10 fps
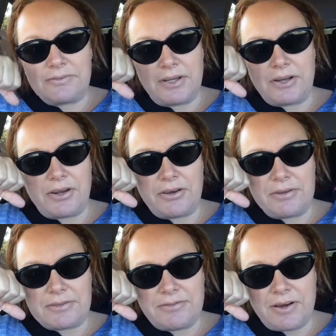I don't know,
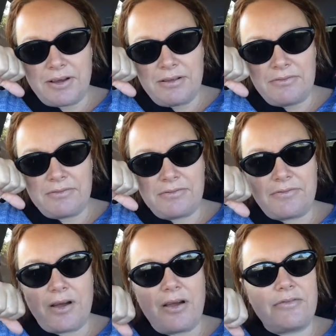is it five?
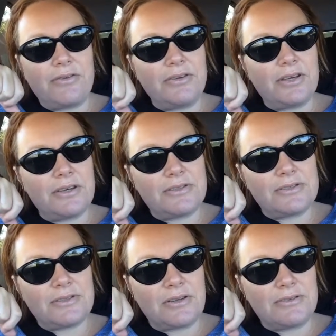Five glucose
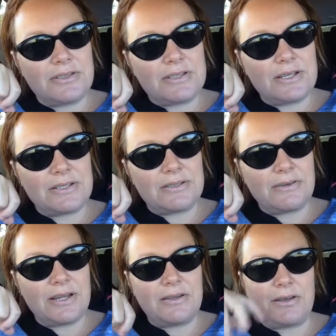tolerance tests
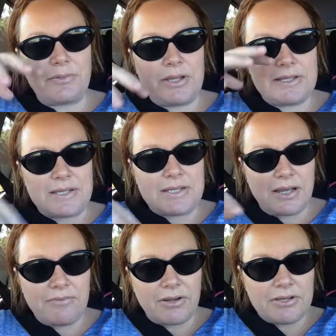already, you know, where you sit
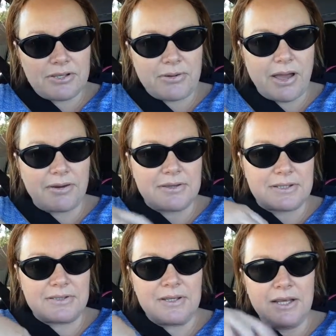down for like two hours
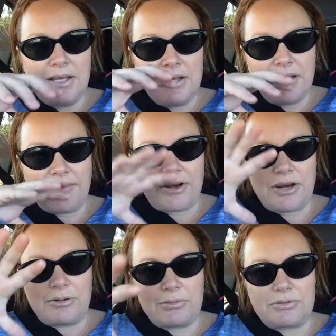and have that
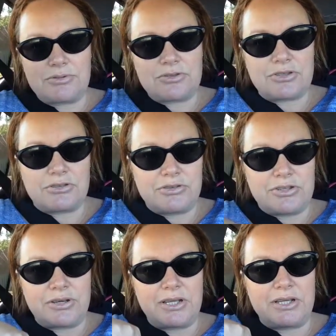horrible sugary
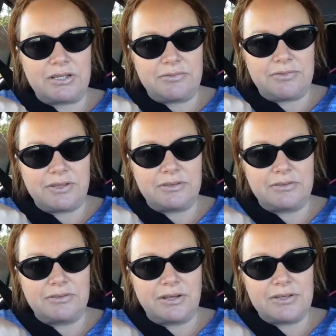drink and you
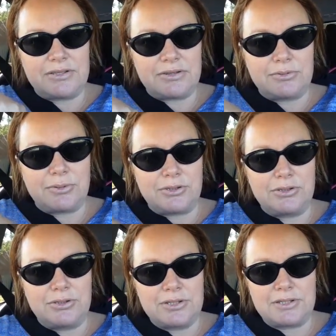feel like dog
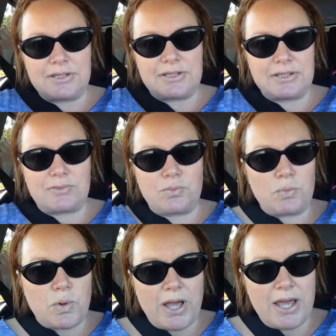poo because it's just
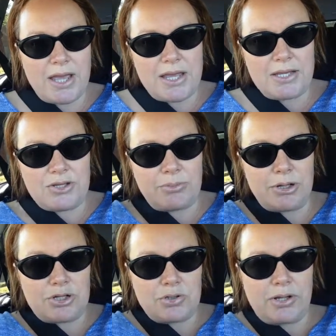way too
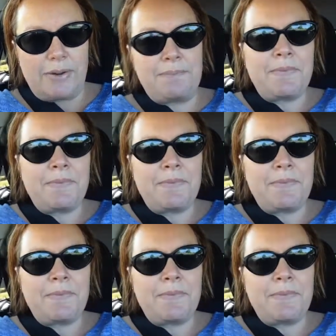much sugar.